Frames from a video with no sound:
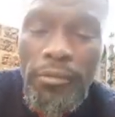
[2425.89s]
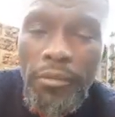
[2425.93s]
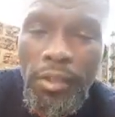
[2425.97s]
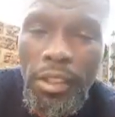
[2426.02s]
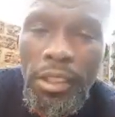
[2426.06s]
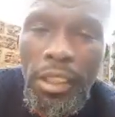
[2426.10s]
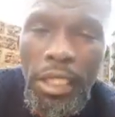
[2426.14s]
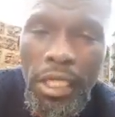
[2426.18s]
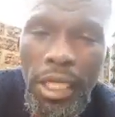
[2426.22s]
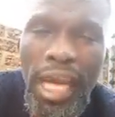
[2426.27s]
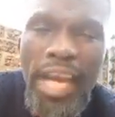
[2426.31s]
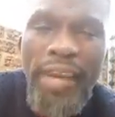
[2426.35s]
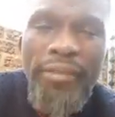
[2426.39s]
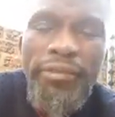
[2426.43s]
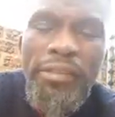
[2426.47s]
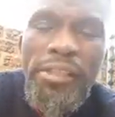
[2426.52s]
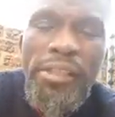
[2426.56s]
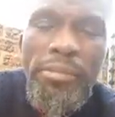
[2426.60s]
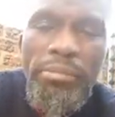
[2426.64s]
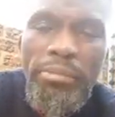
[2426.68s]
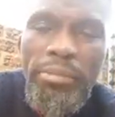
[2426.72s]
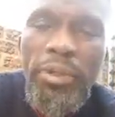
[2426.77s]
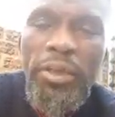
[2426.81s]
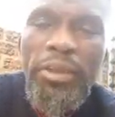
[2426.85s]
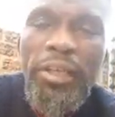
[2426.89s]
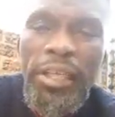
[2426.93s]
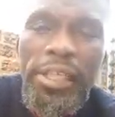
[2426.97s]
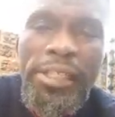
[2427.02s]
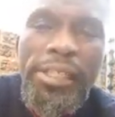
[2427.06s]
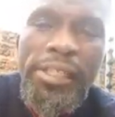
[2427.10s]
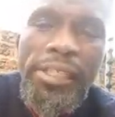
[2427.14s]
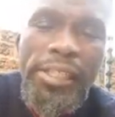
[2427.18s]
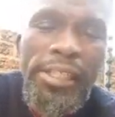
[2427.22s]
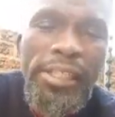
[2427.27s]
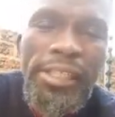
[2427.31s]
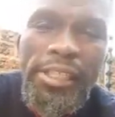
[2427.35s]
The life is
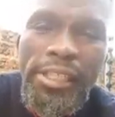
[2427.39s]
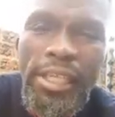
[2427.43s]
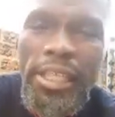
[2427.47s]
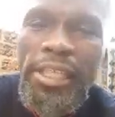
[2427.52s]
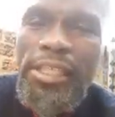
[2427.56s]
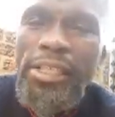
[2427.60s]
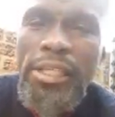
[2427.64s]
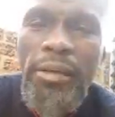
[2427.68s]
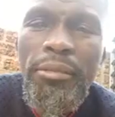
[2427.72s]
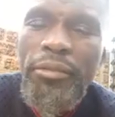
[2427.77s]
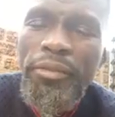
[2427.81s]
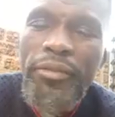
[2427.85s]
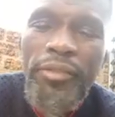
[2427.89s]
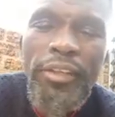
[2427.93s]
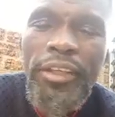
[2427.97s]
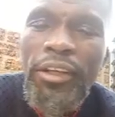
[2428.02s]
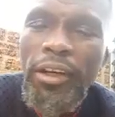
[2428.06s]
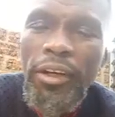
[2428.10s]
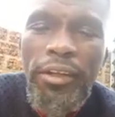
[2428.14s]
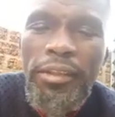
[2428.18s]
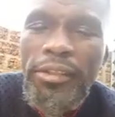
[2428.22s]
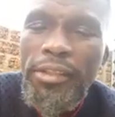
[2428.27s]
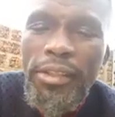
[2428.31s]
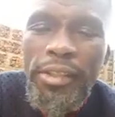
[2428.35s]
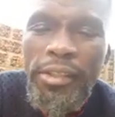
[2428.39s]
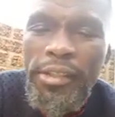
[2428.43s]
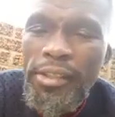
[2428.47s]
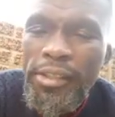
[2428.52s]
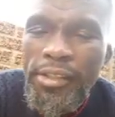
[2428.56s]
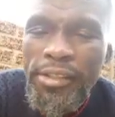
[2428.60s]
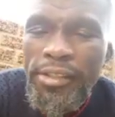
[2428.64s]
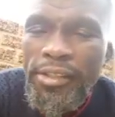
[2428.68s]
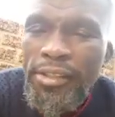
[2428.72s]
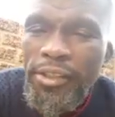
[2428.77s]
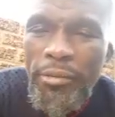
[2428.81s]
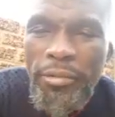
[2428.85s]
progressing and things are moving on.
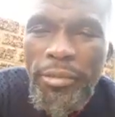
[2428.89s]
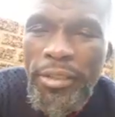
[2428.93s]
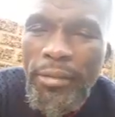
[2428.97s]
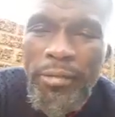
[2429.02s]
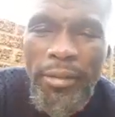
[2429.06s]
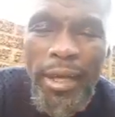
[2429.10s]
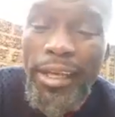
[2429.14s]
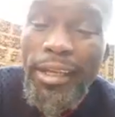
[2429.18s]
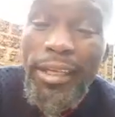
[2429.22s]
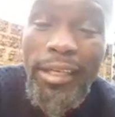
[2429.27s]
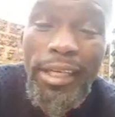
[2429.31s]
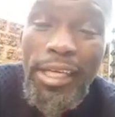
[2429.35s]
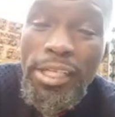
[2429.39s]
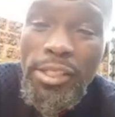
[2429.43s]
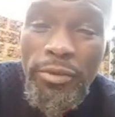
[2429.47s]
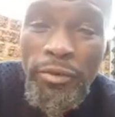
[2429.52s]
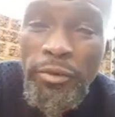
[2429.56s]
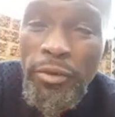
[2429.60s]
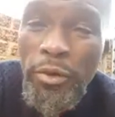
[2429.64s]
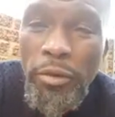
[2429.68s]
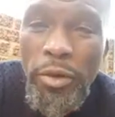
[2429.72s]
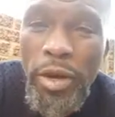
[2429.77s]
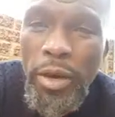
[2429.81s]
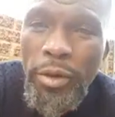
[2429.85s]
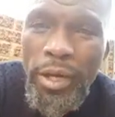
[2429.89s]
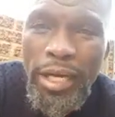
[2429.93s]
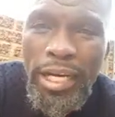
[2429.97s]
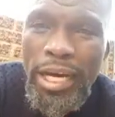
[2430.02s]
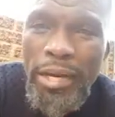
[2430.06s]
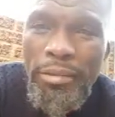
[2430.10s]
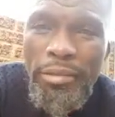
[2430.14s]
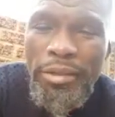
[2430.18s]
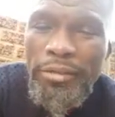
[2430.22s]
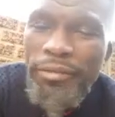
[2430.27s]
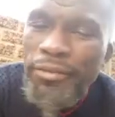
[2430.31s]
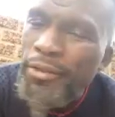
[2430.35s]
Stop reminding us of where we're
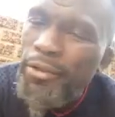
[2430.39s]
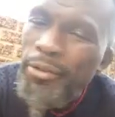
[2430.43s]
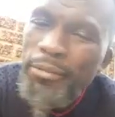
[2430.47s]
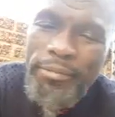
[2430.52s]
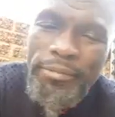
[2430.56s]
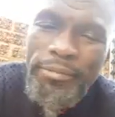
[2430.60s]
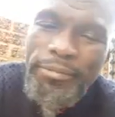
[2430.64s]
coming from.